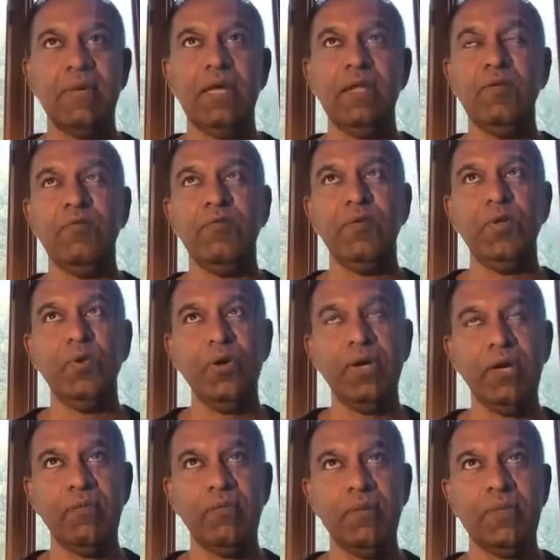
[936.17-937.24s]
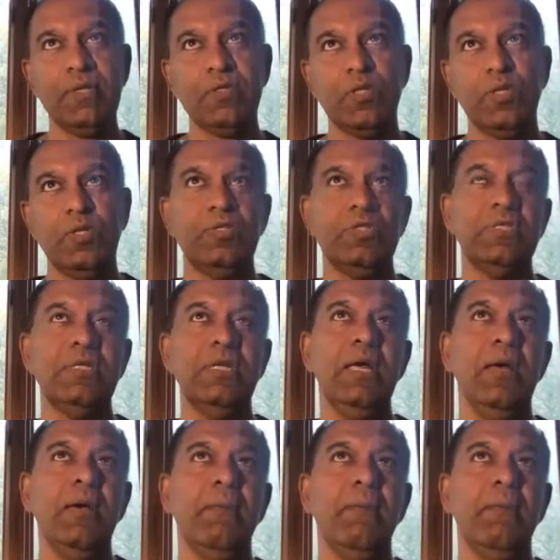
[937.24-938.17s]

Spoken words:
And if you give them the solution,